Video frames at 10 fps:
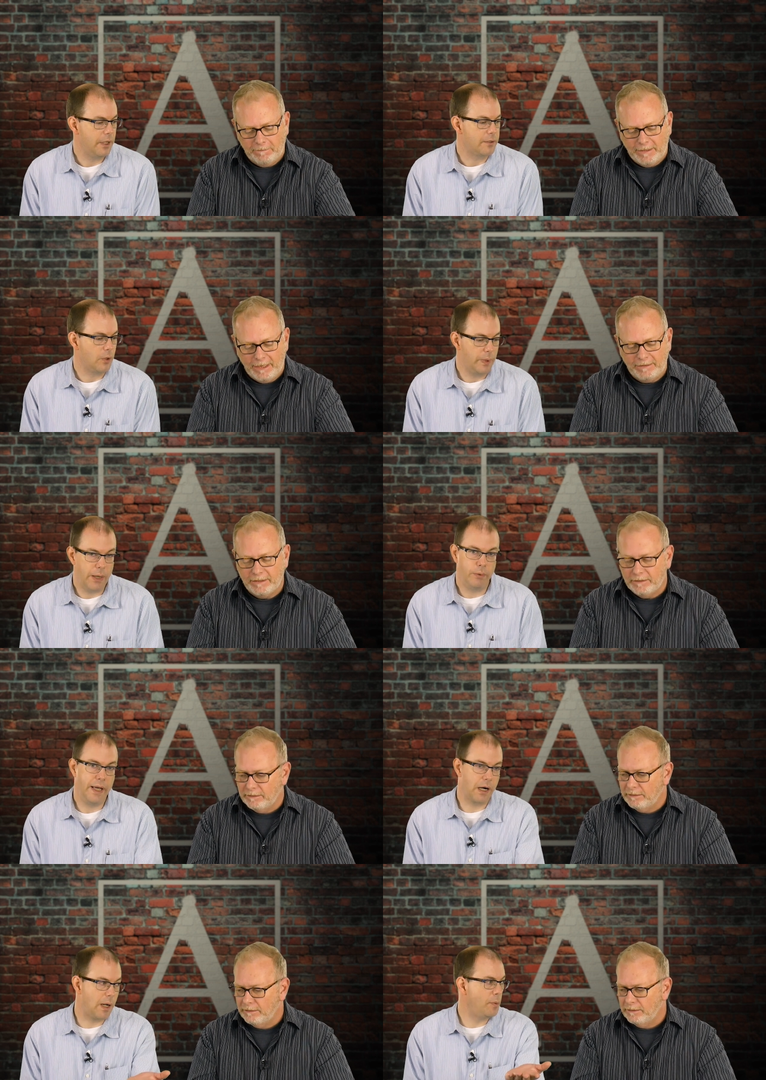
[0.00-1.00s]
Speaker 1: So we had
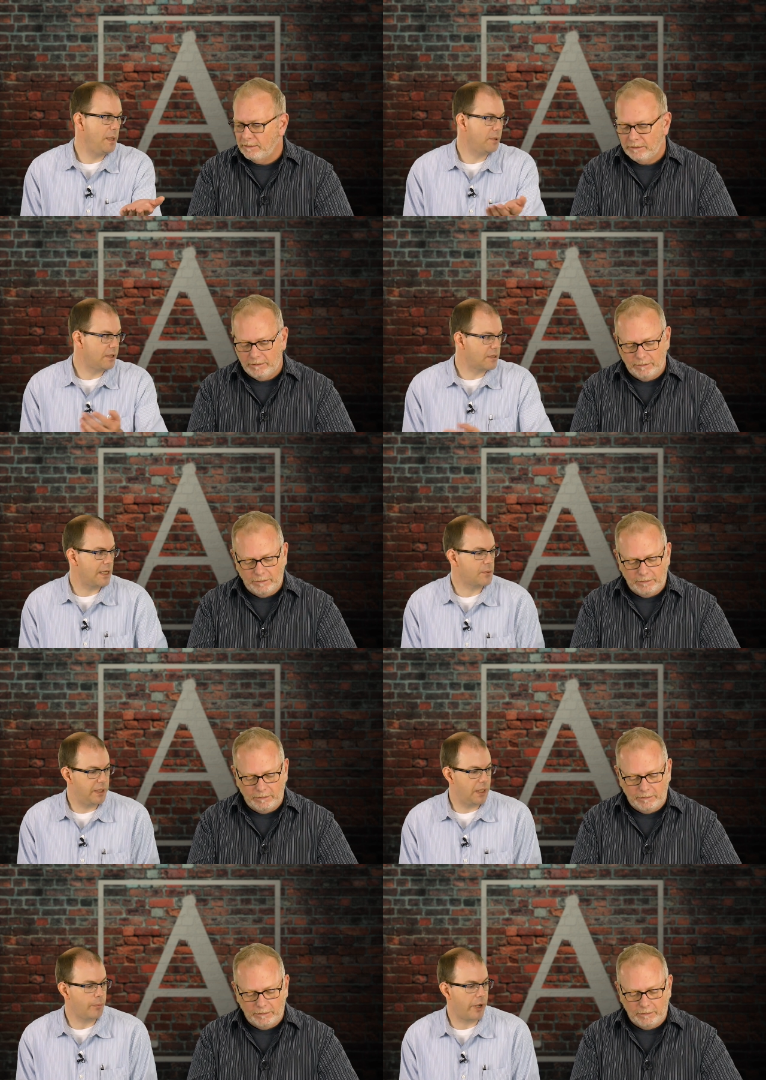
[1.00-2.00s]
a couple people this last
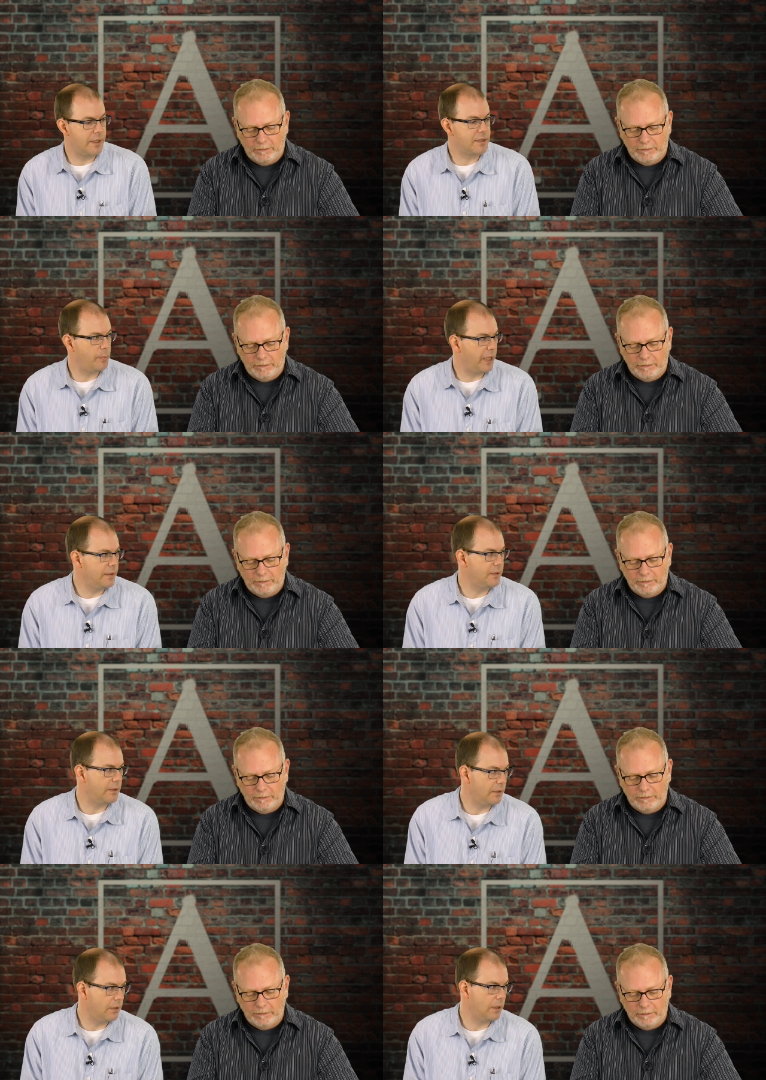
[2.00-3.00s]
weekend brought in some pens
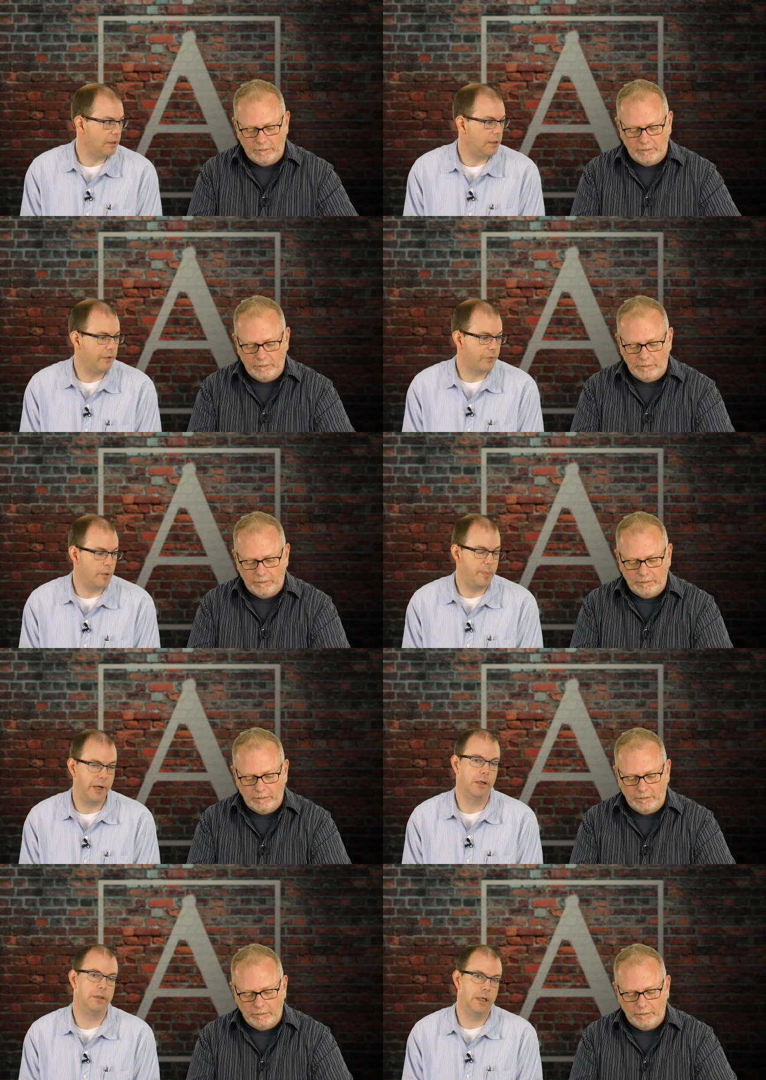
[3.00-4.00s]
and for
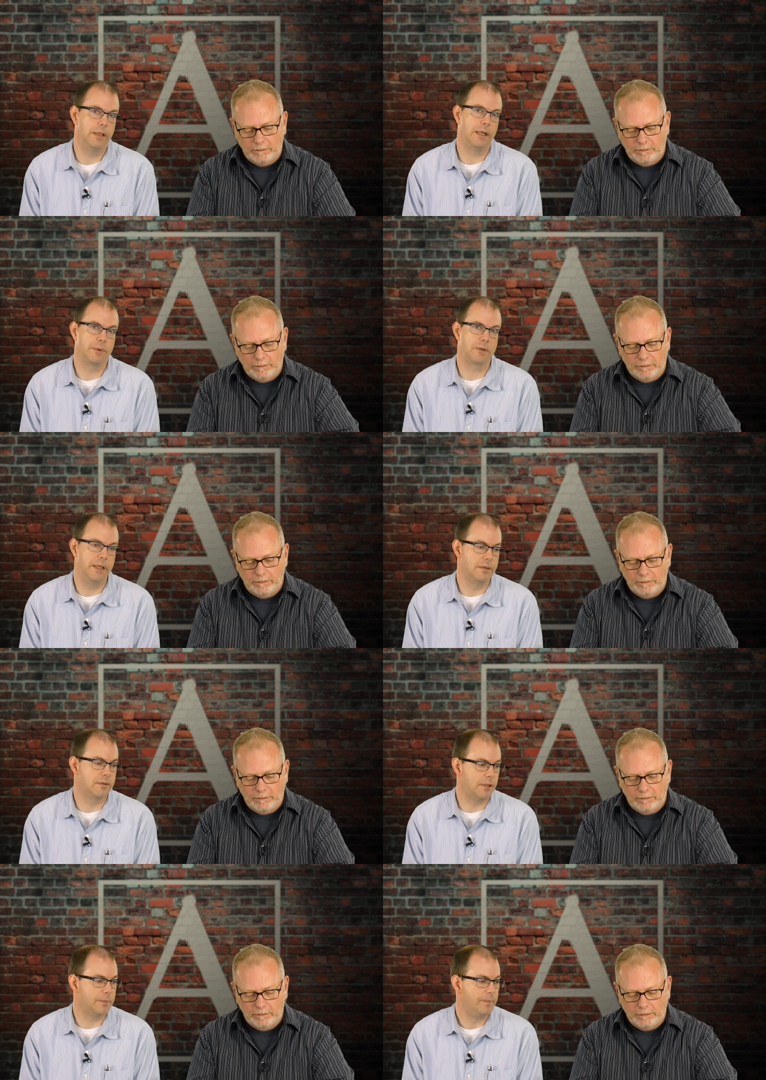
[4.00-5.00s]
repair, and that was great.
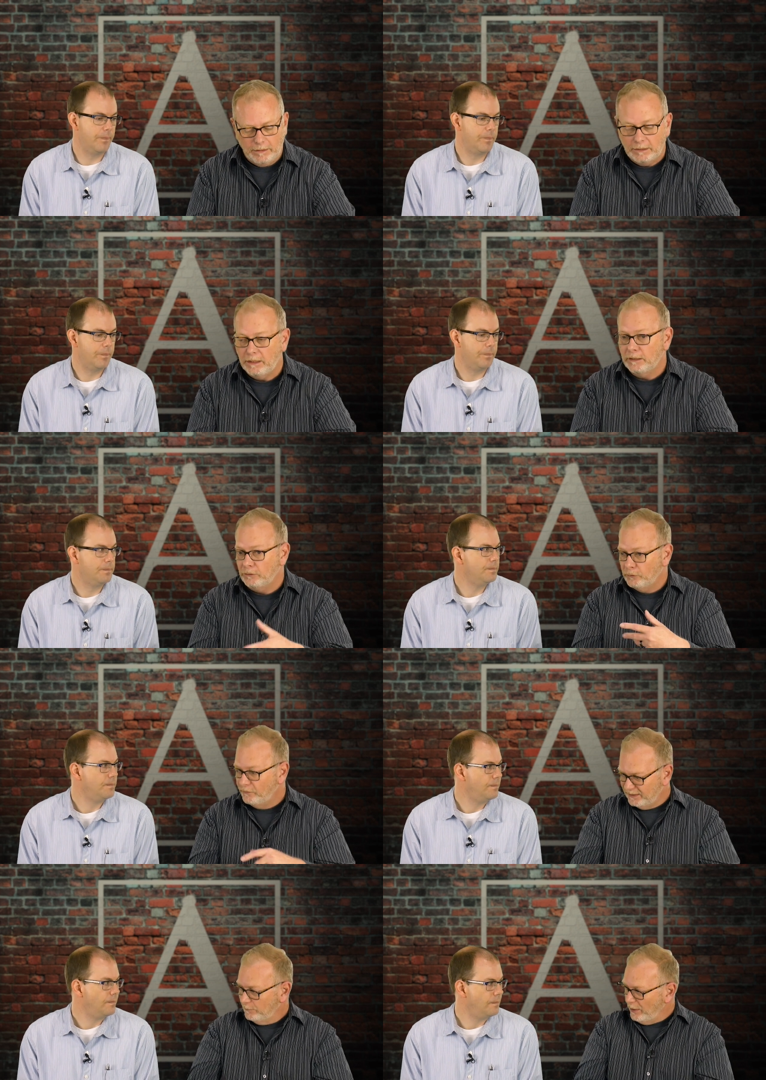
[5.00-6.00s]
So and you
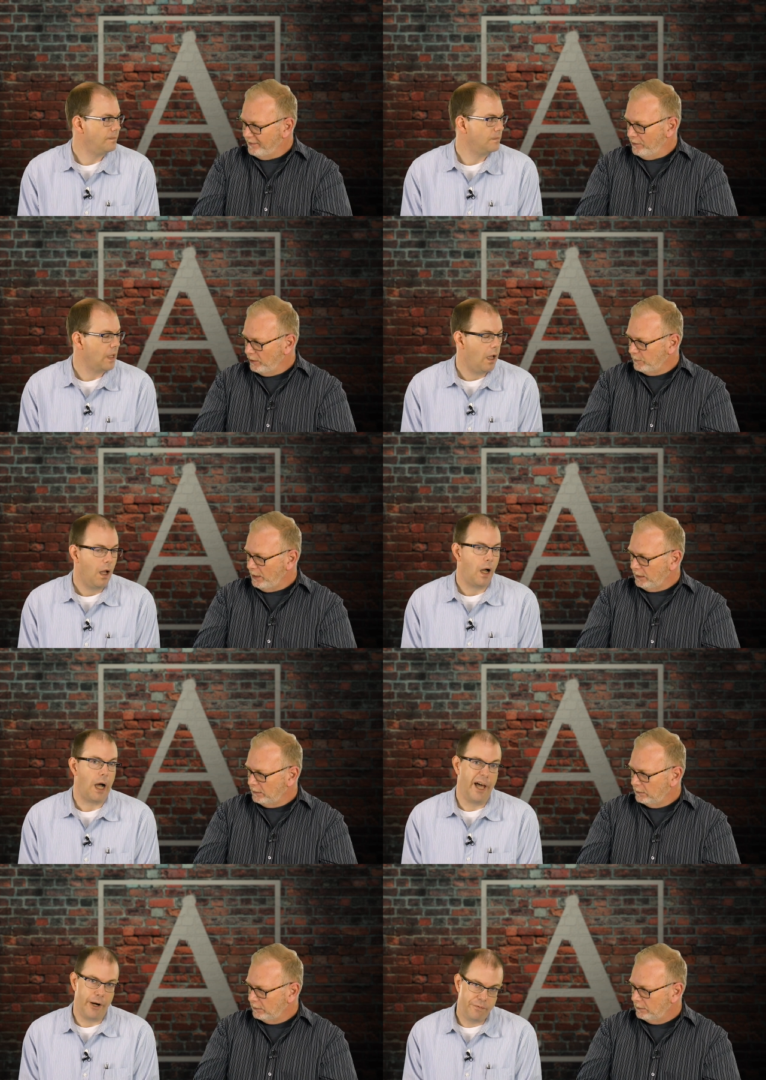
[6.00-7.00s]
fixed them right there on the spot?
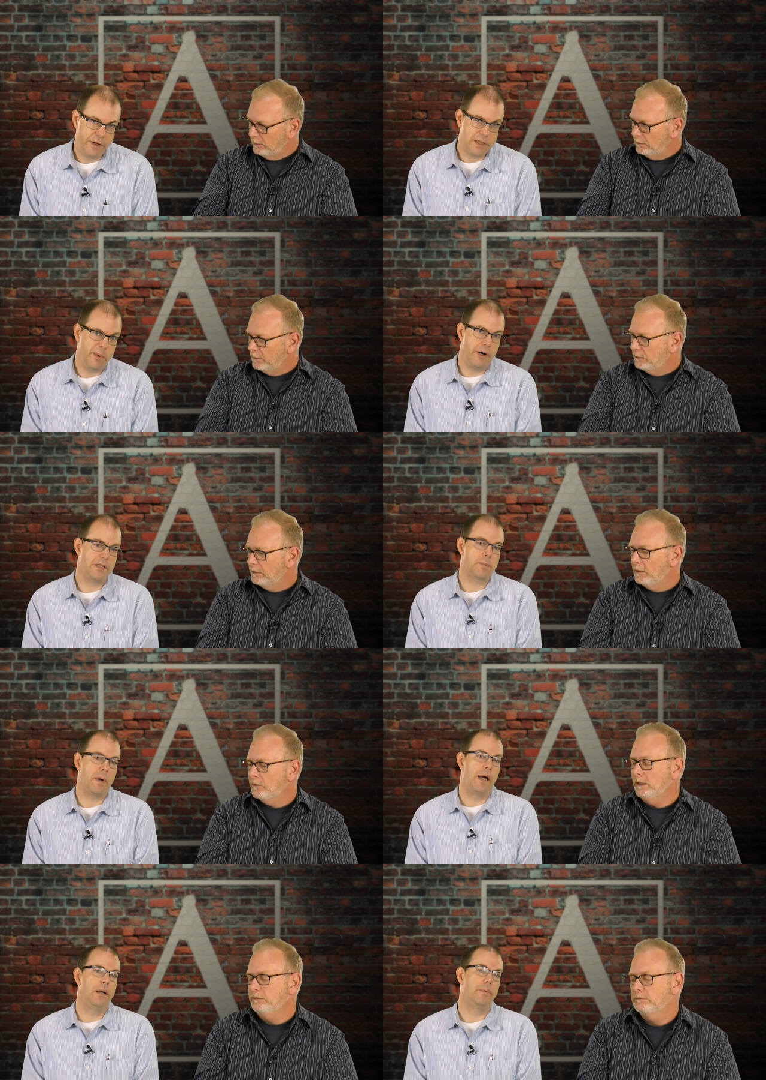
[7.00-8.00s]
I don't fix them there on the
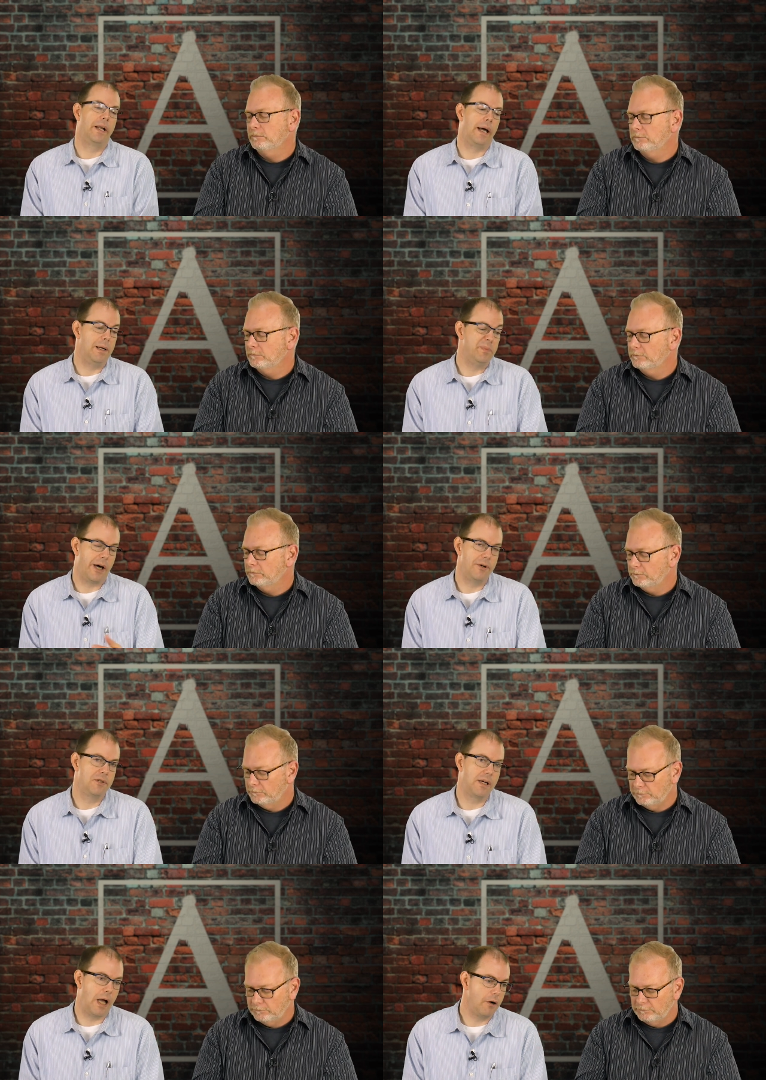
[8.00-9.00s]
spot, but I am down in
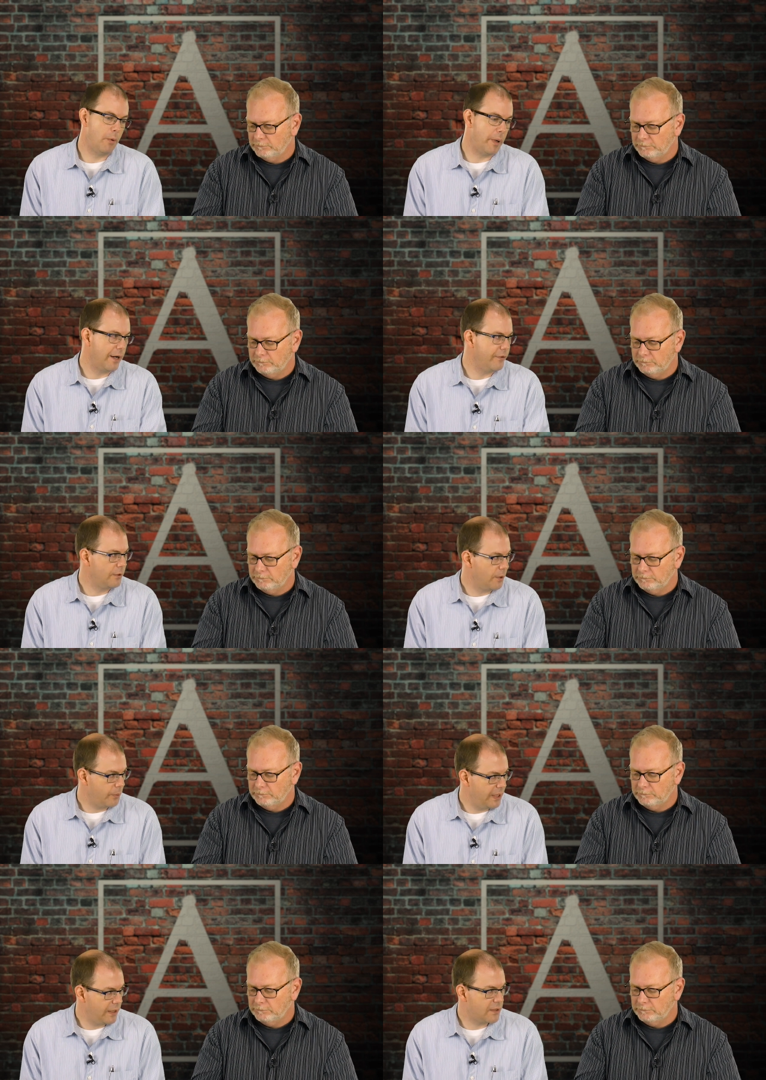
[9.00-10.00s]
Chicago about every 3
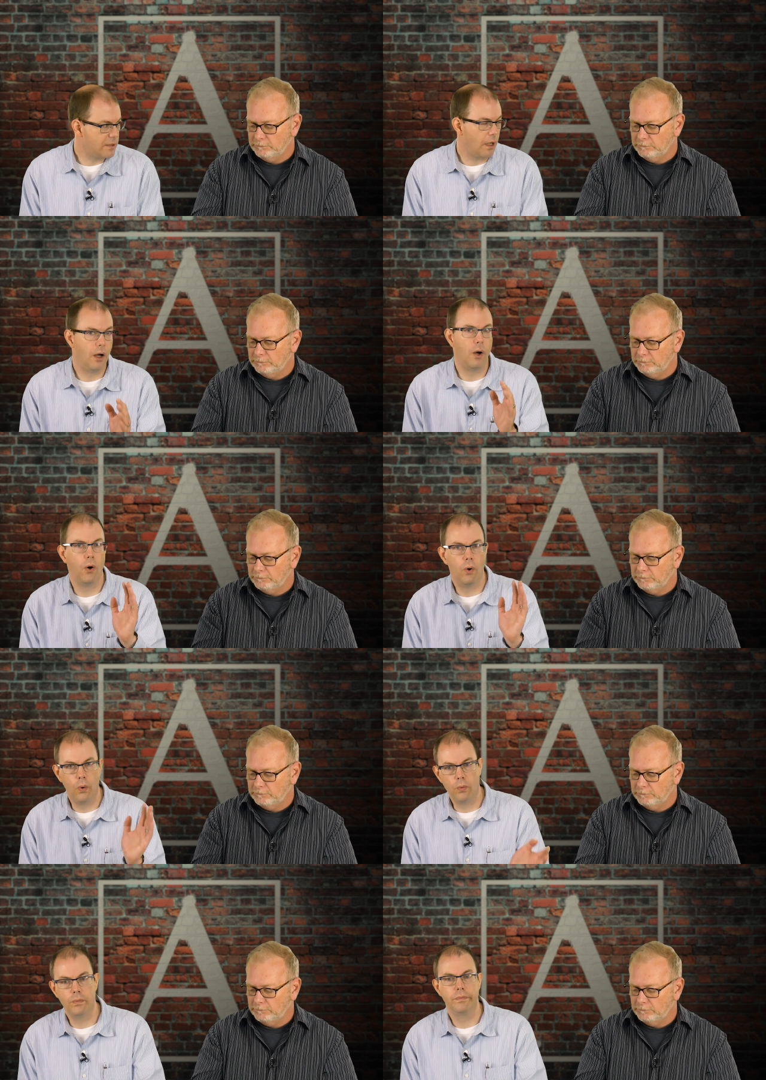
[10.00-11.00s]
weeks.
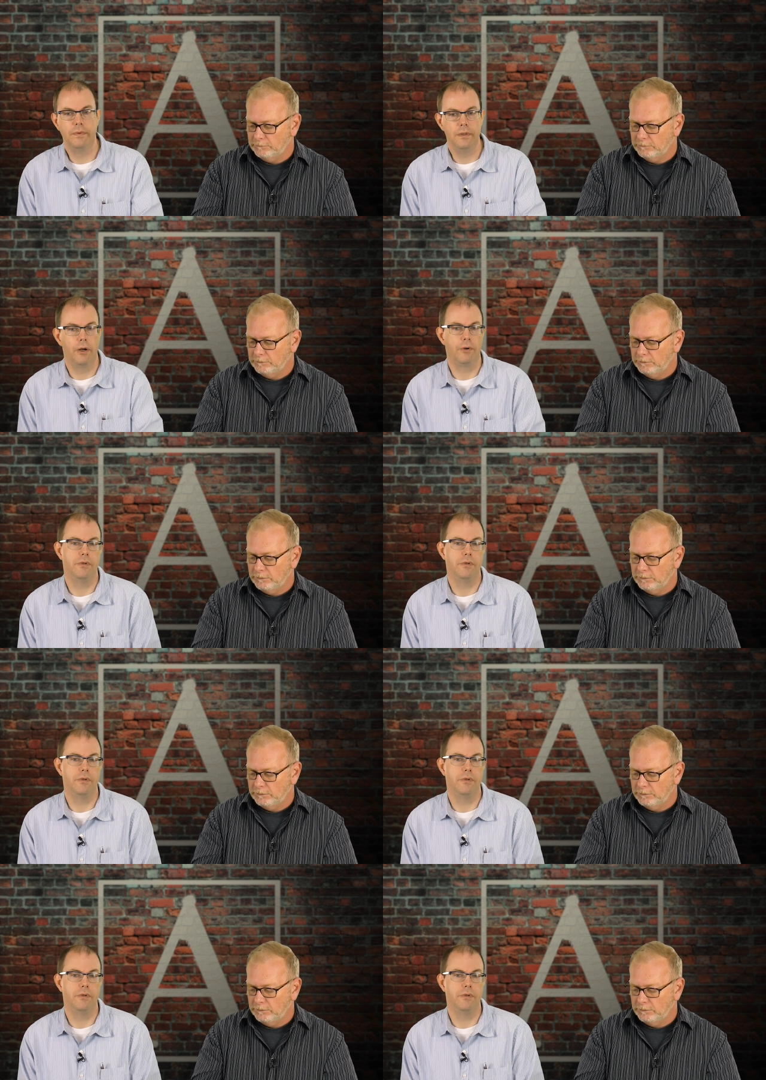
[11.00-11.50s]
So, you know,